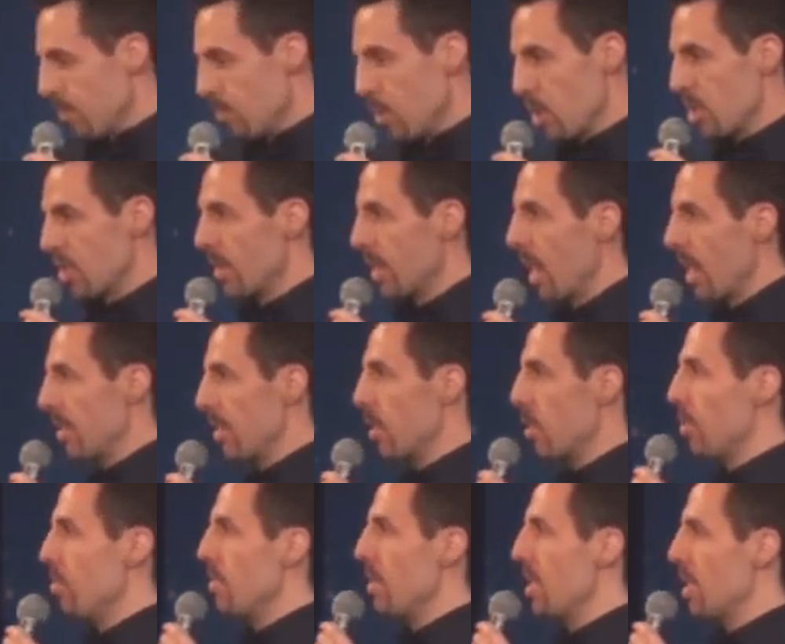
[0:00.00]
Must have got
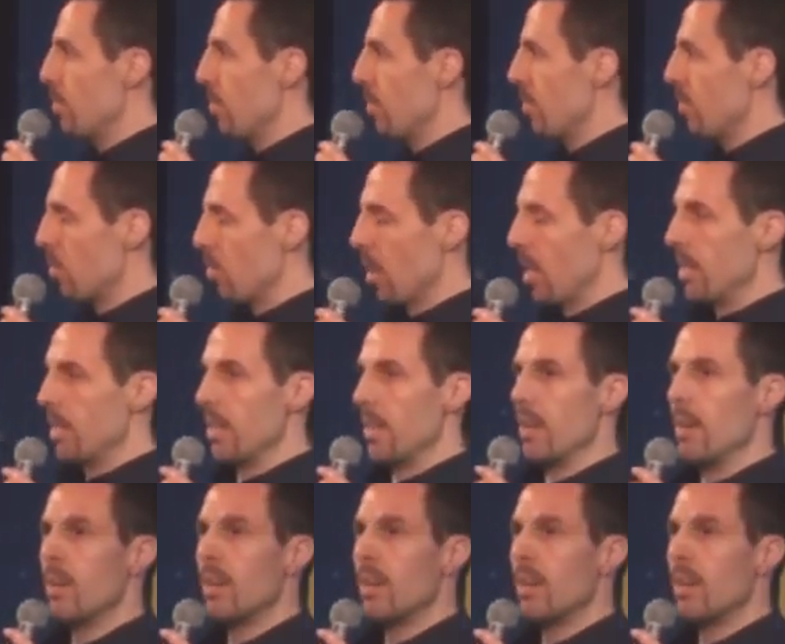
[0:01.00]
there a minute before I did.